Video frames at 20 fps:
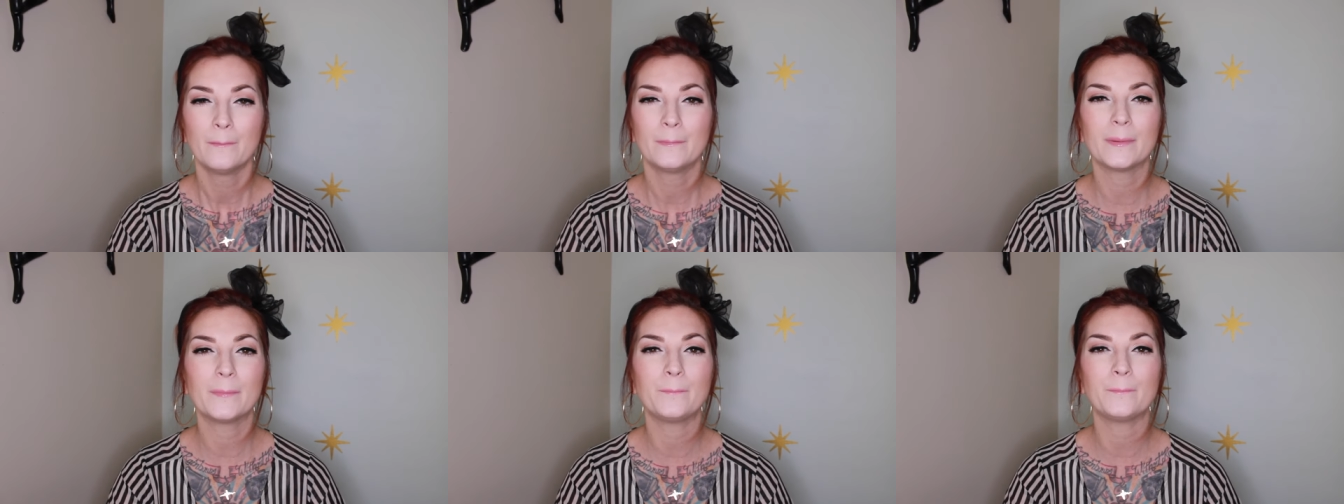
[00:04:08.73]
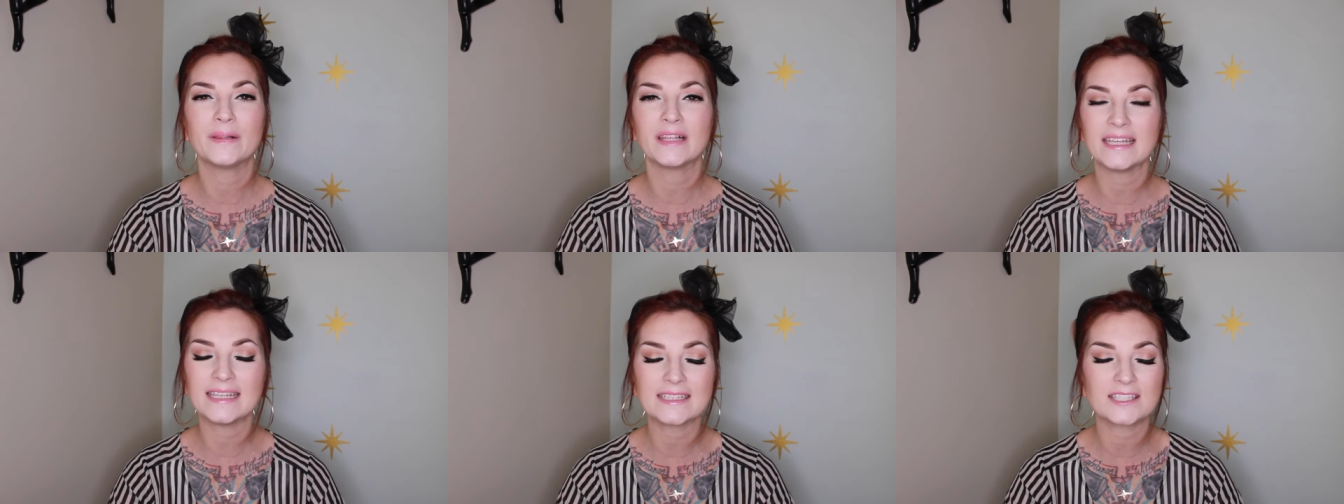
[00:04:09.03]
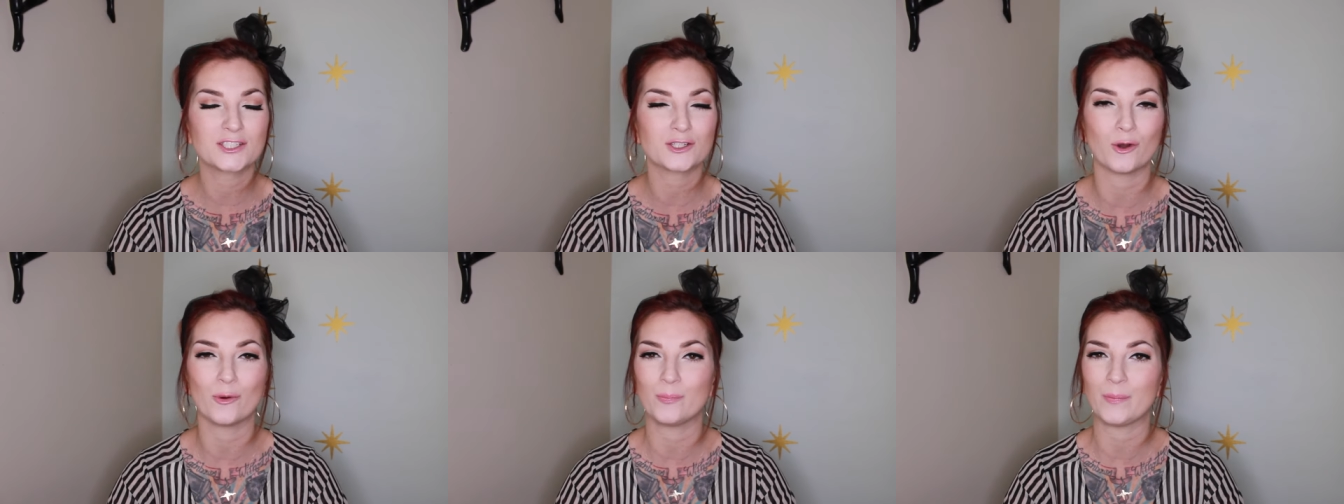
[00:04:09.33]
But
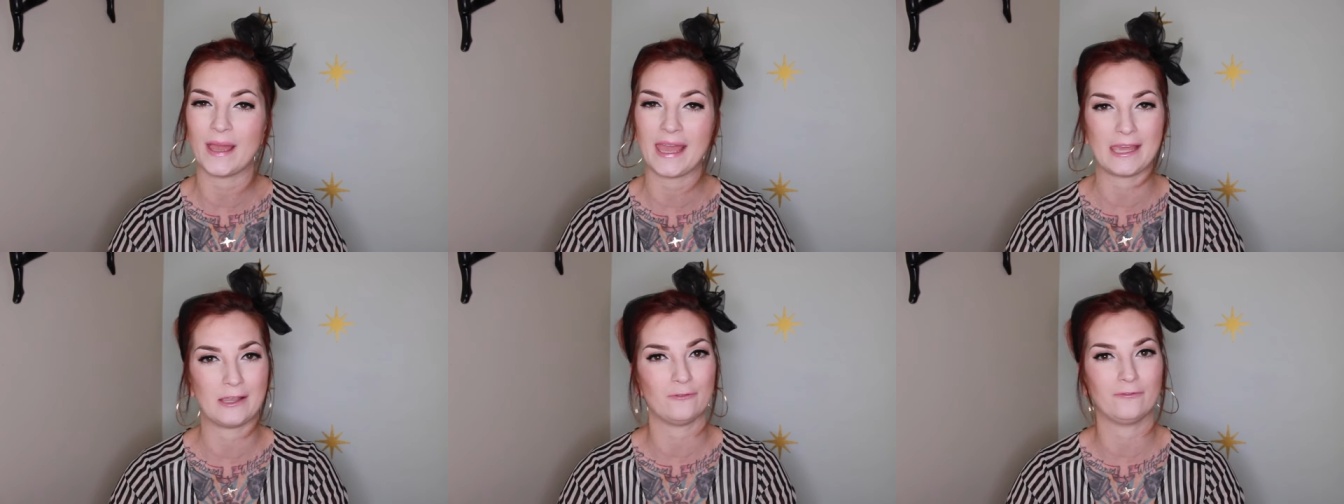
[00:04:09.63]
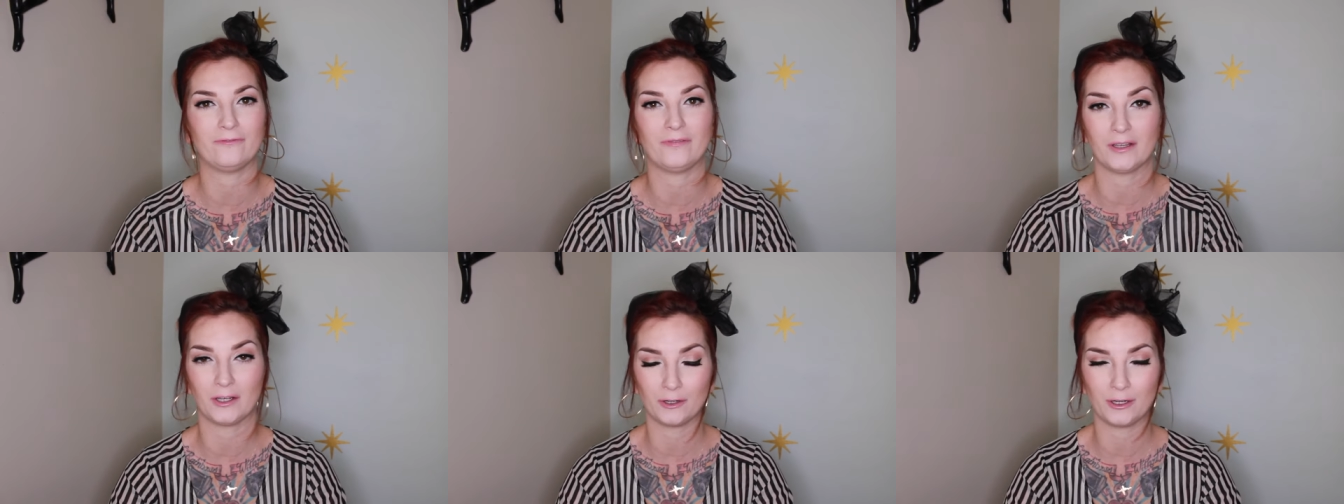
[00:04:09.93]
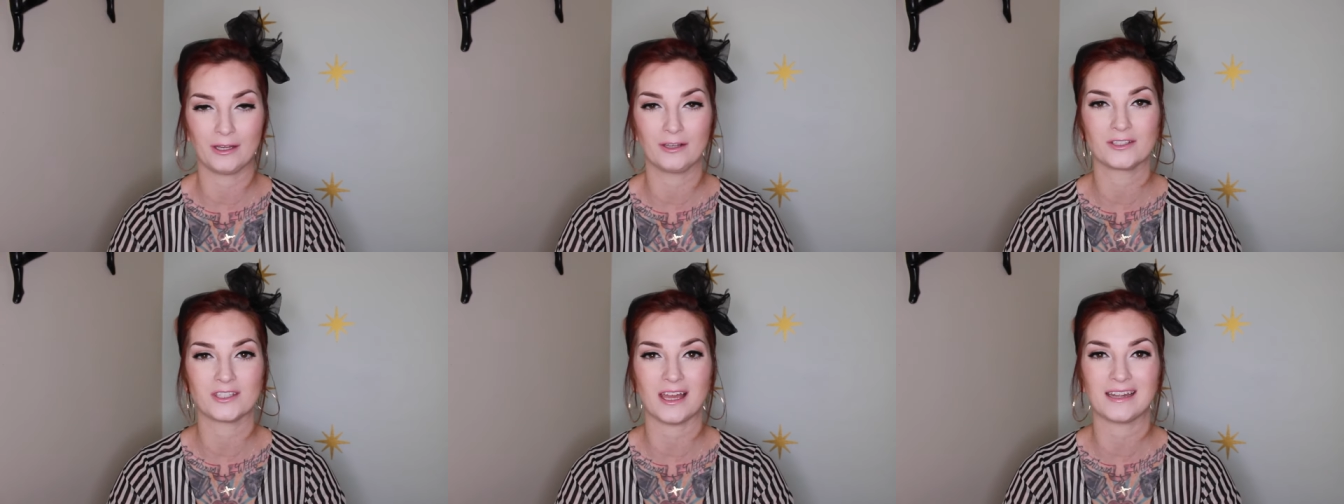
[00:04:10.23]
please don't paint your
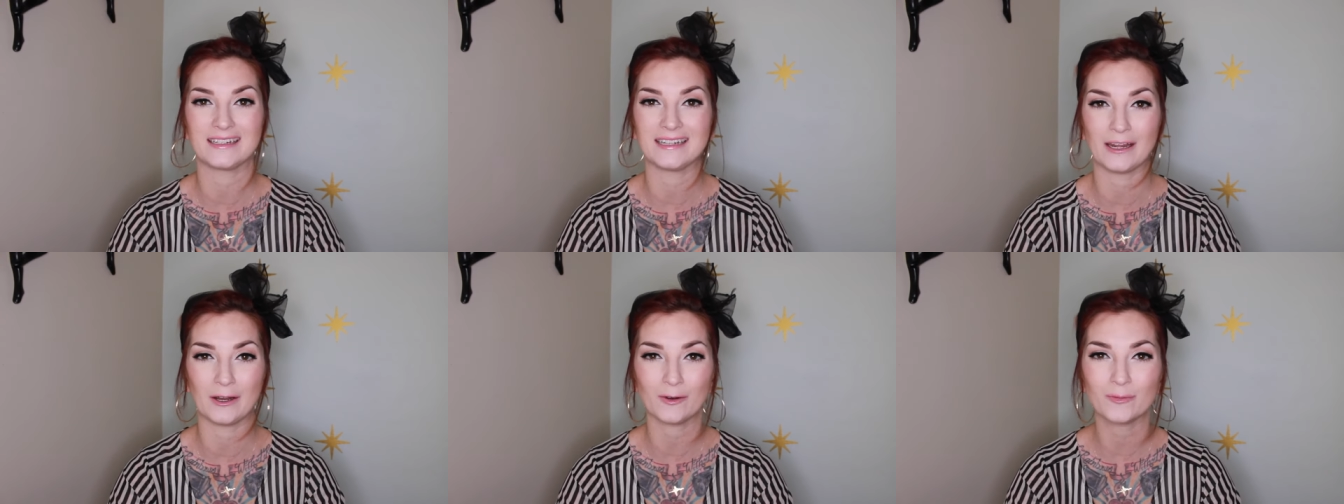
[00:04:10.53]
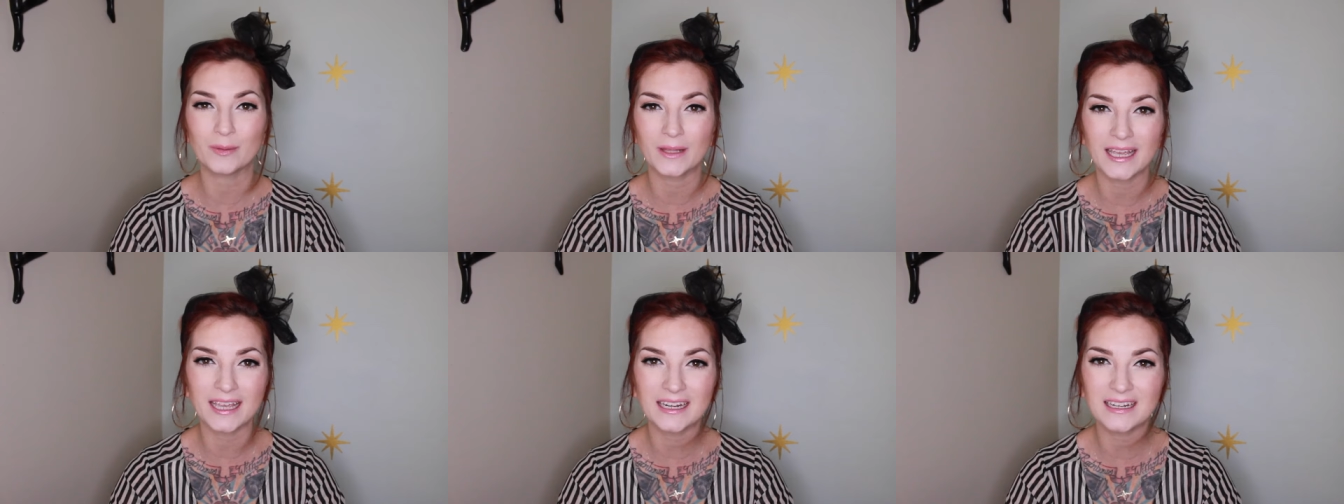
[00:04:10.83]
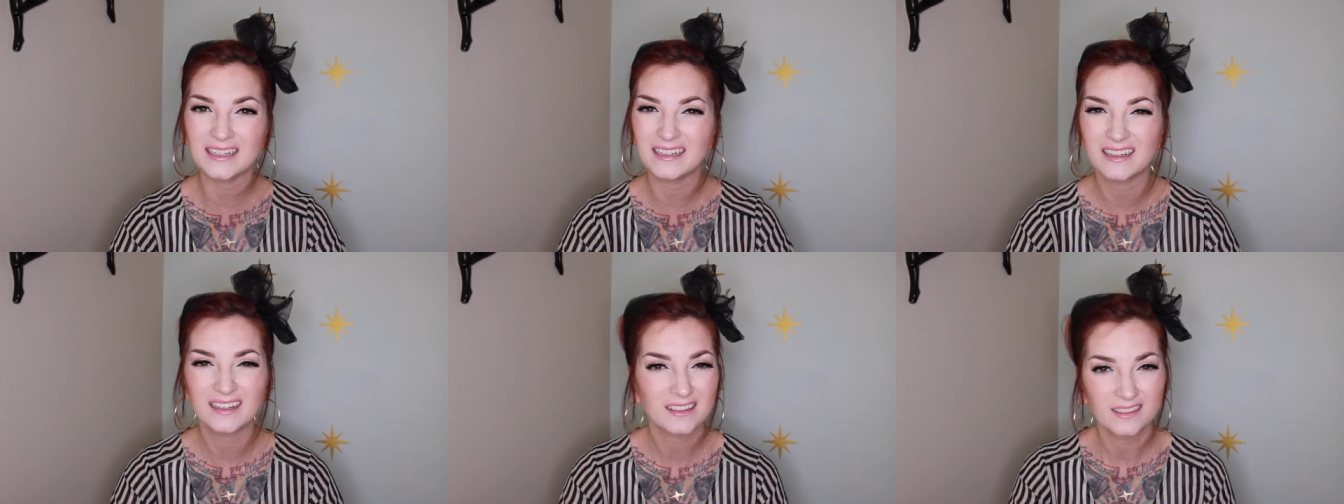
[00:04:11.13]
fingernails on an
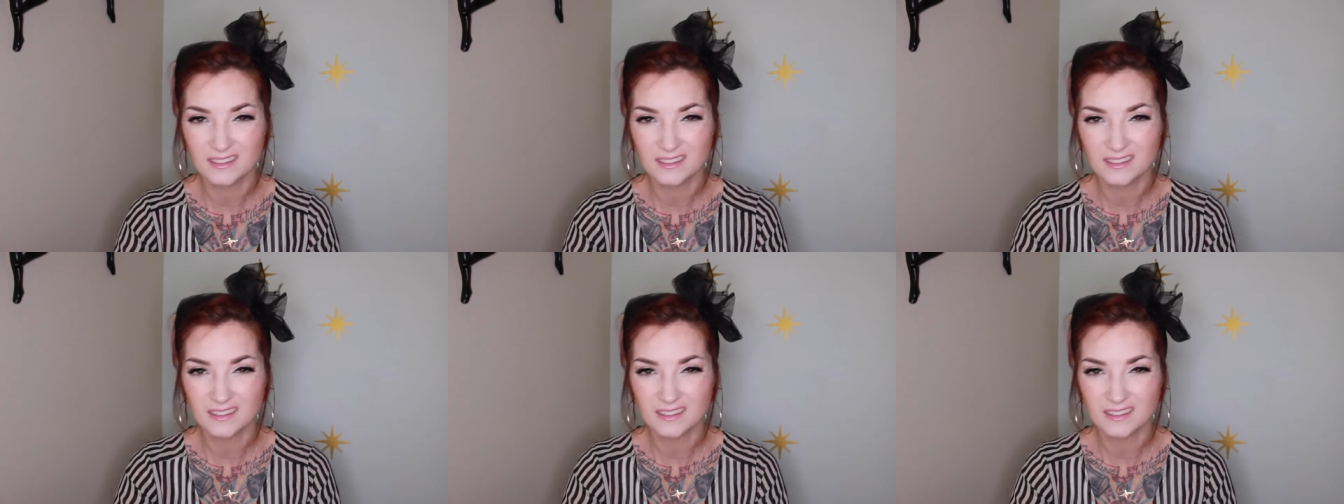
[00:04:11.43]
airplane.